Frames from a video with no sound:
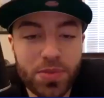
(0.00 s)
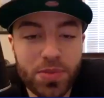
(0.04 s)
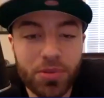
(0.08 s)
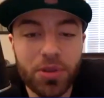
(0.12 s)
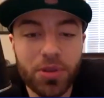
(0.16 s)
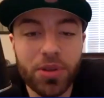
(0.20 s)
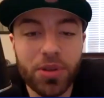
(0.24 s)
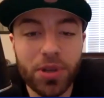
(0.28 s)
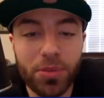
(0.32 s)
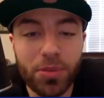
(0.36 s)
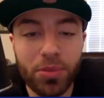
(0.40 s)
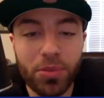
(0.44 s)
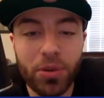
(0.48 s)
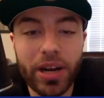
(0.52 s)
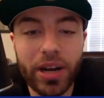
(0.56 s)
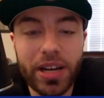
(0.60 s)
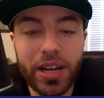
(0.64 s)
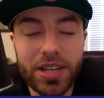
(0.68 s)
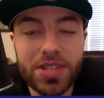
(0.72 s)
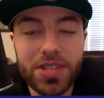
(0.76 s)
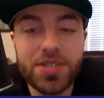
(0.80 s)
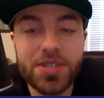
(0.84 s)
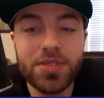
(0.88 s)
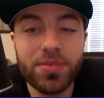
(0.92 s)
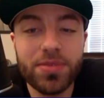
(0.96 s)
Blow, um, the
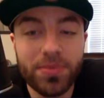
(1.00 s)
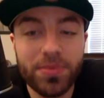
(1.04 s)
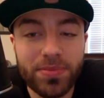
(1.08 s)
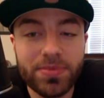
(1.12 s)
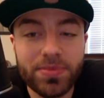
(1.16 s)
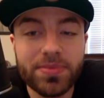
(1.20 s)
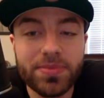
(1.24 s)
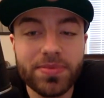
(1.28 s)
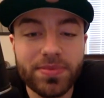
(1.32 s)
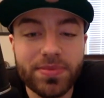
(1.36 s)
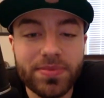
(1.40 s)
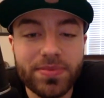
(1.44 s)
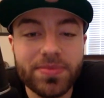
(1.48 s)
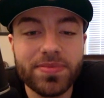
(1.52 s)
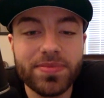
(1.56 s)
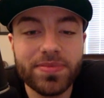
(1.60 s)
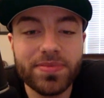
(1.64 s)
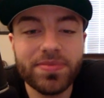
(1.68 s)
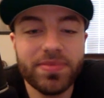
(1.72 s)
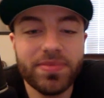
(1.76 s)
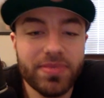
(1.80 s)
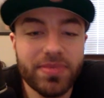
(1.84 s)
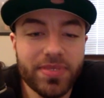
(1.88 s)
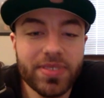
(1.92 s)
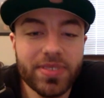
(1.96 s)
breaks. The
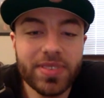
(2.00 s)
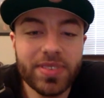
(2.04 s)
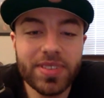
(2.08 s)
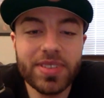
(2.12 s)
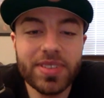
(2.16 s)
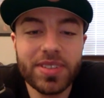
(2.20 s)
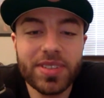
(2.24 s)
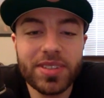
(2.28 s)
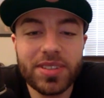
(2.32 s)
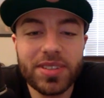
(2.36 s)
breaks.